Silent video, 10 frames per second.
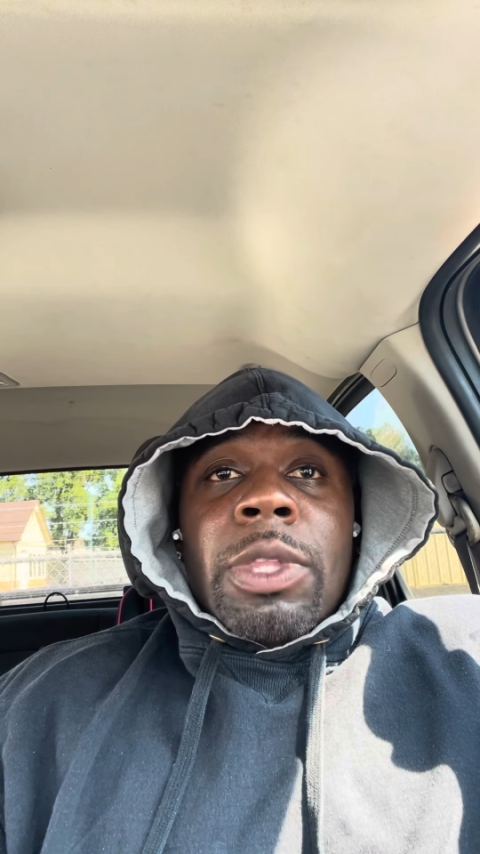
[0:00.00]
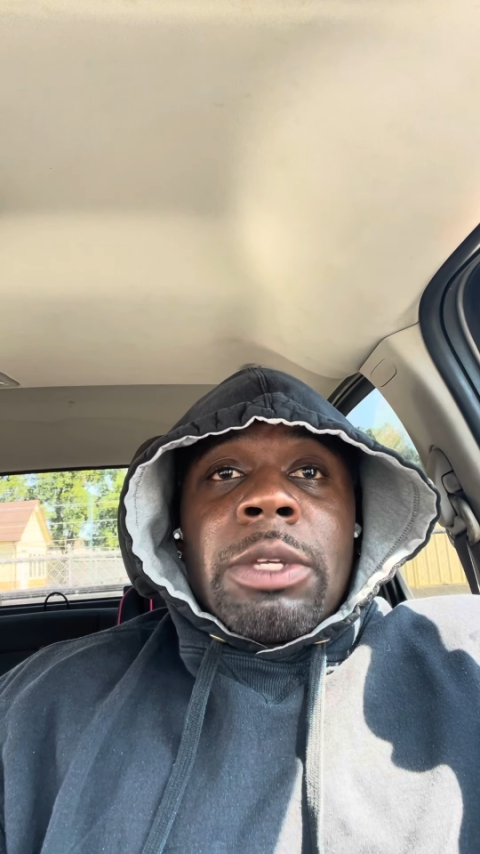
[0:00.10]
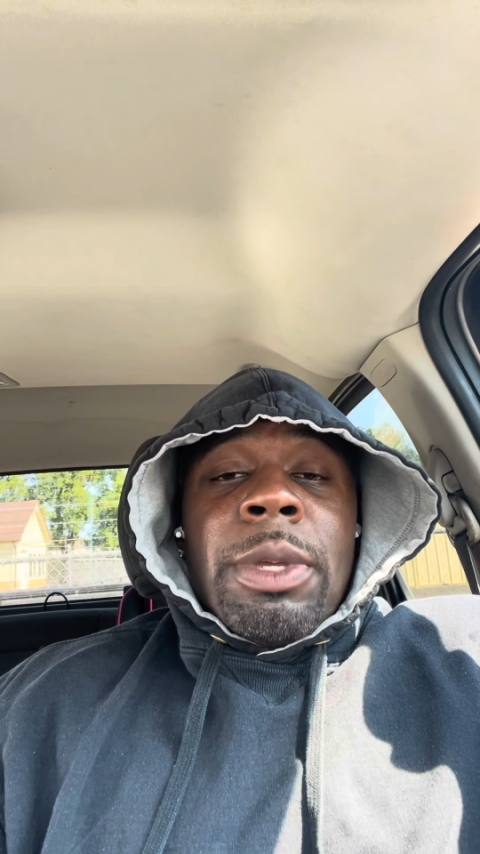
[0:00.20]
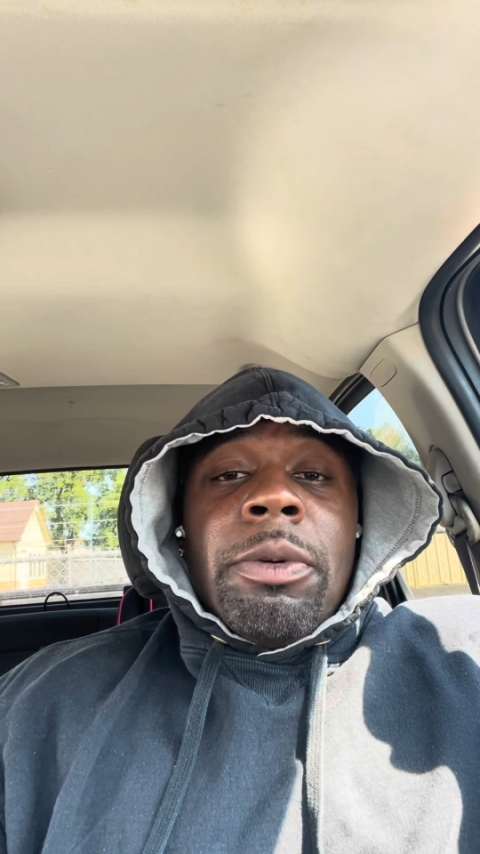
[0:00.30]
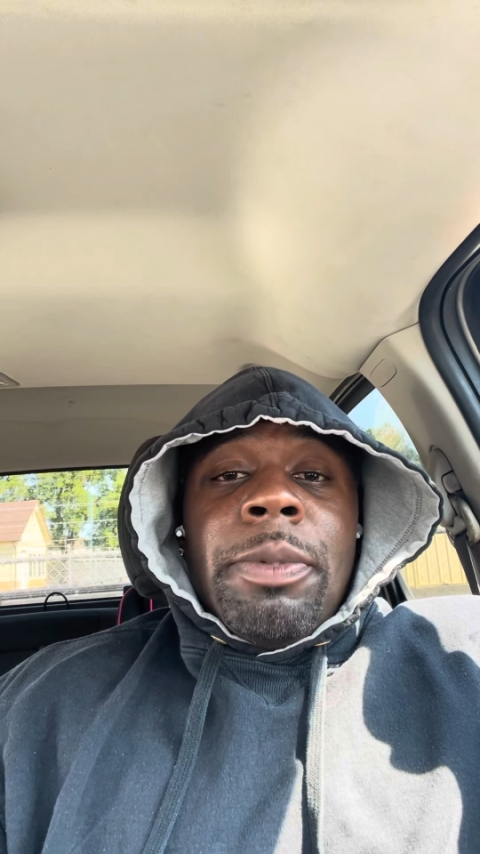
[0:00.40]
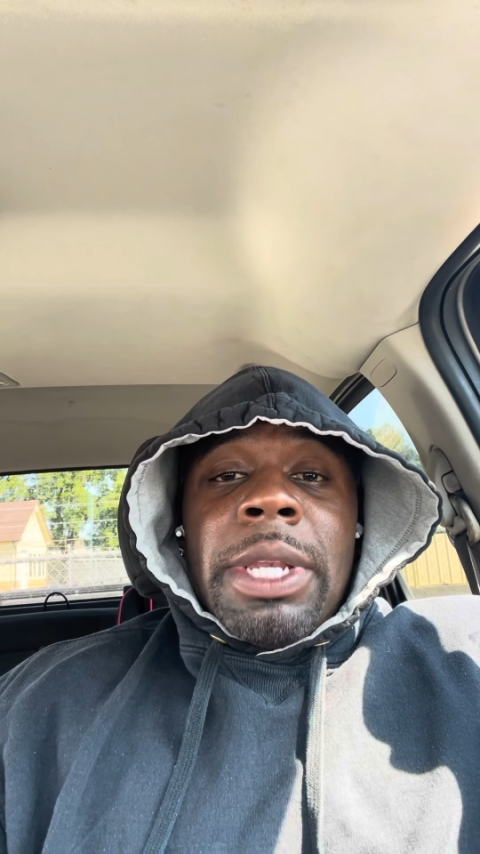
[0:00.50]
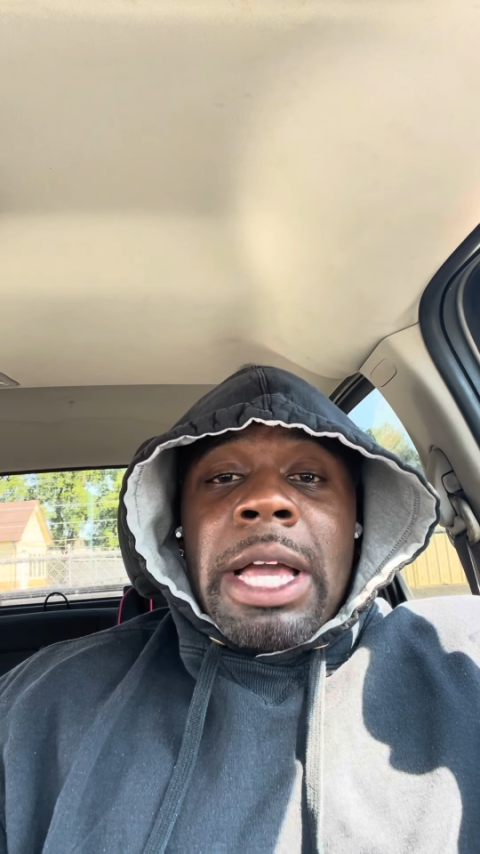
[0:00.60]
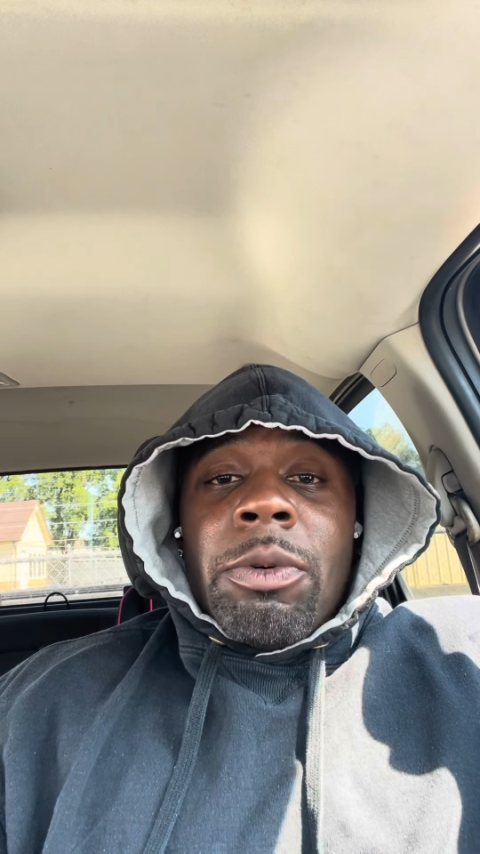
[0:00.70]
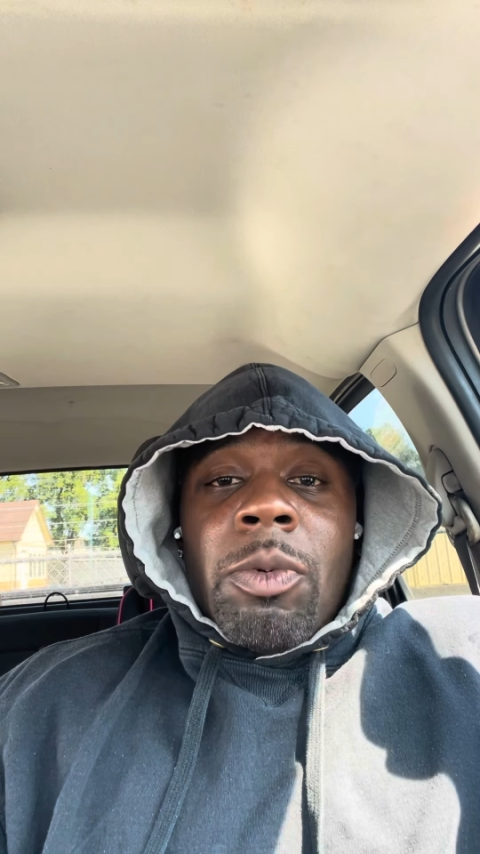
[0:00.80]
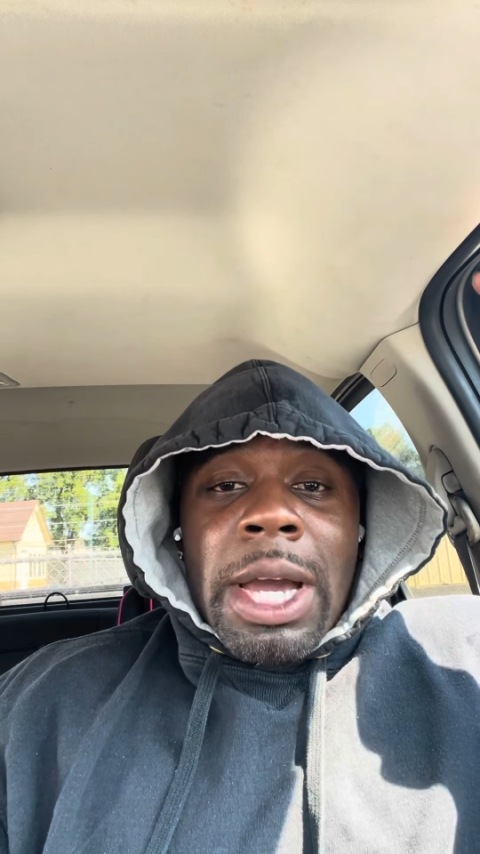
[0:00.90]
People be
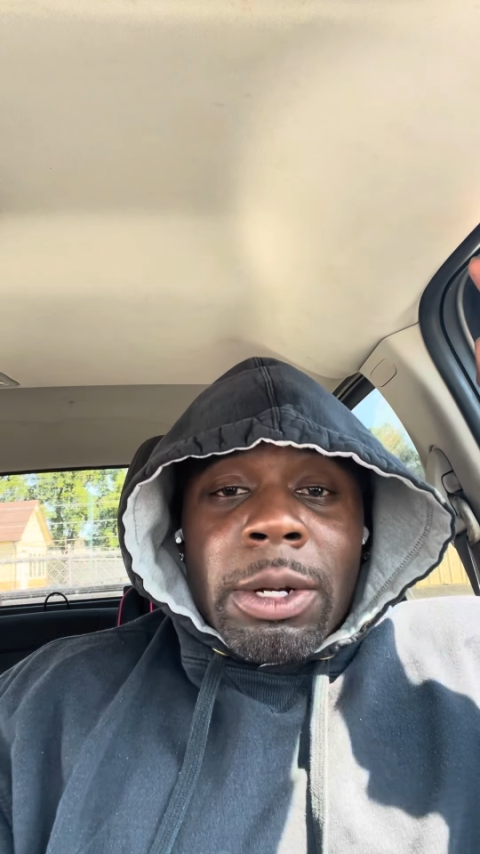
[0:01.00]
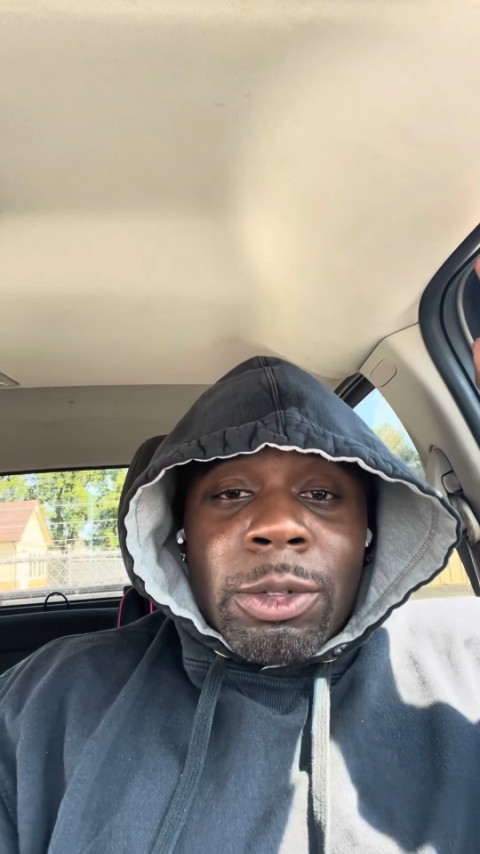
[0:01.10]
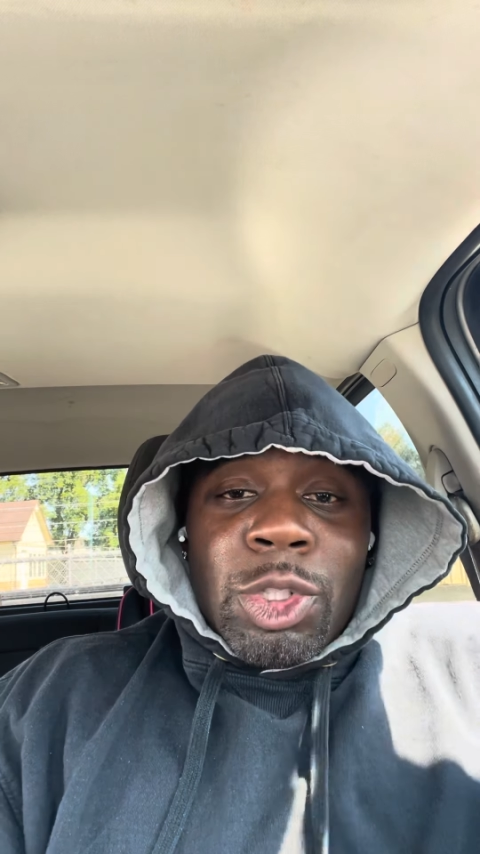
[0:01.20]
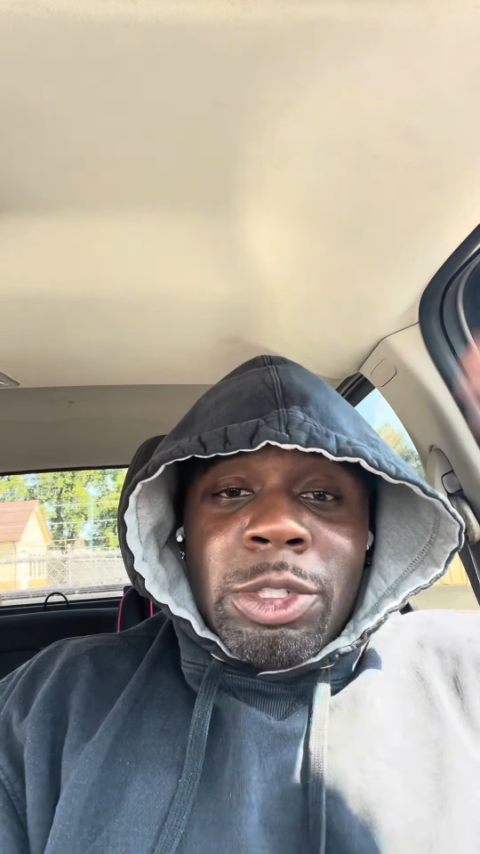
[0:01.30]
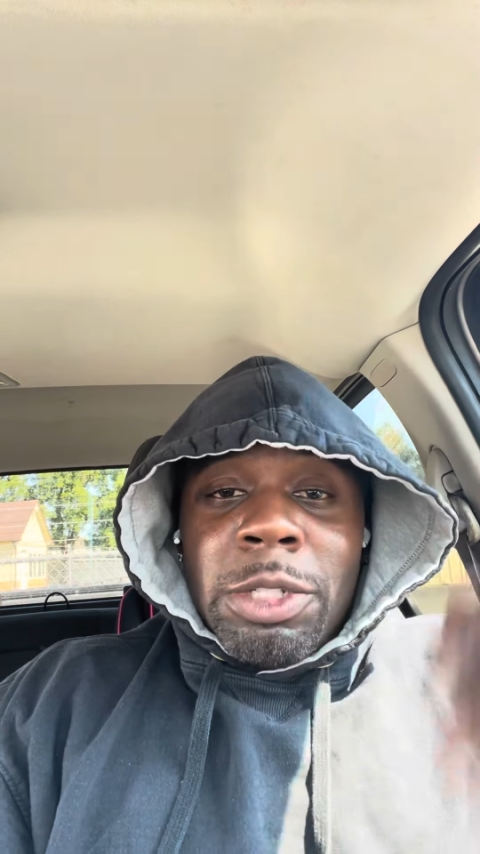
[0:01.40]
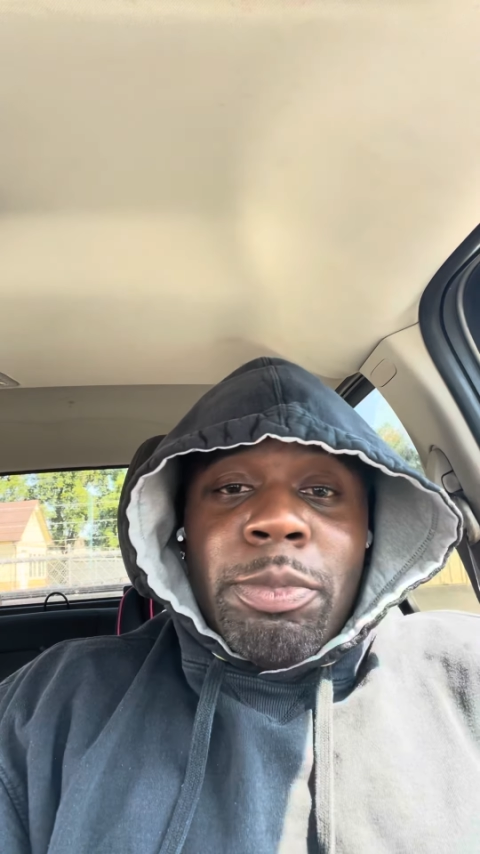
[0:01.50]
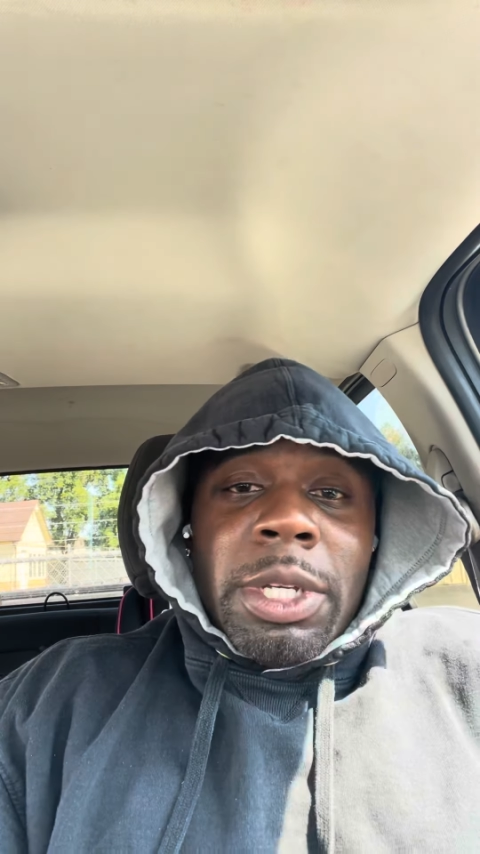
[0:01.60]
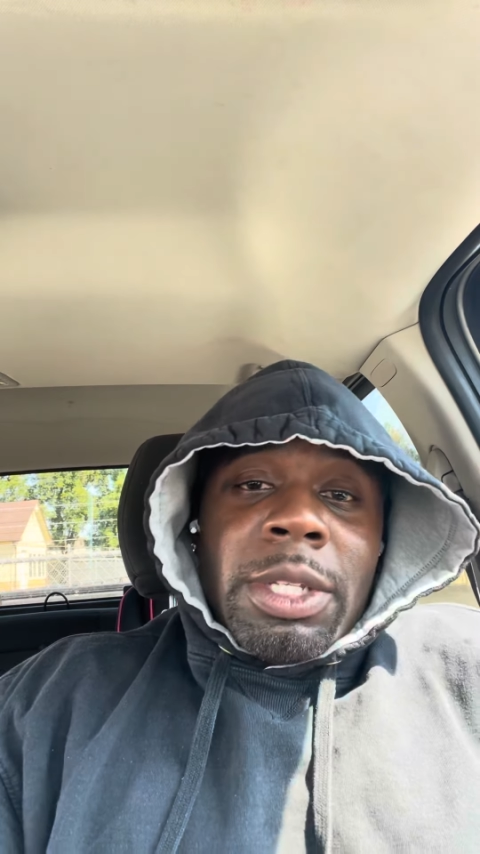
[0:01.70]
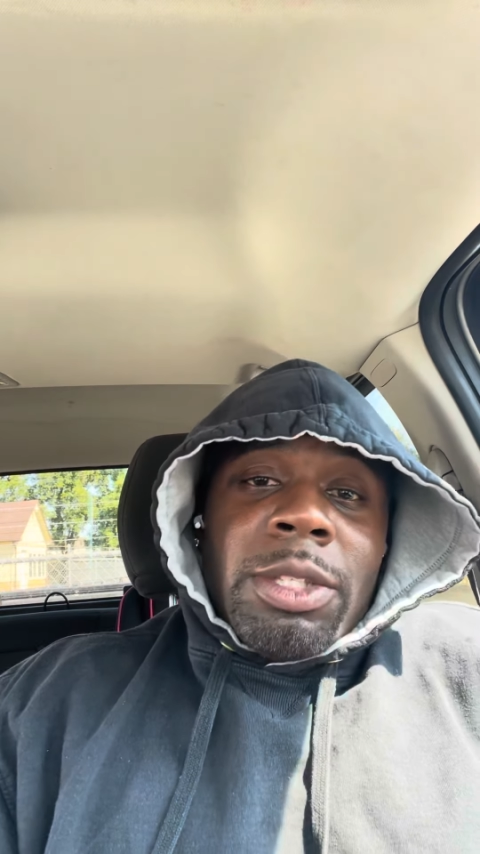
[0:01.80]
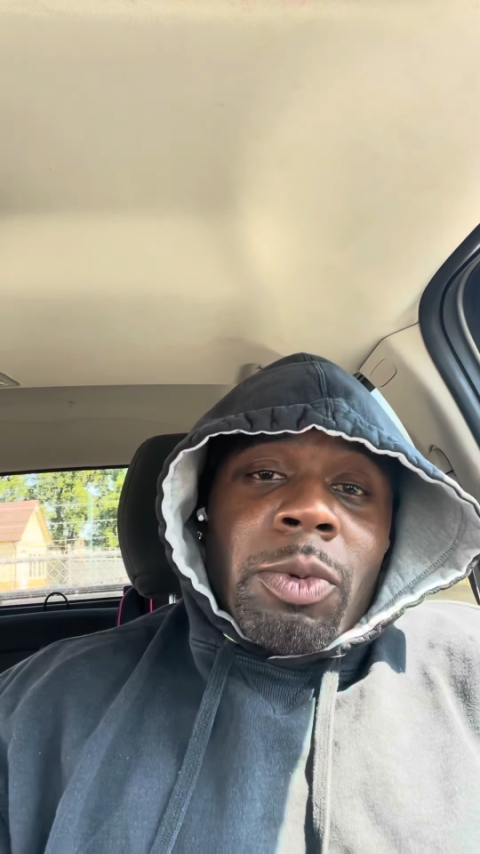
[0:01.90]
like, well, why don't you just go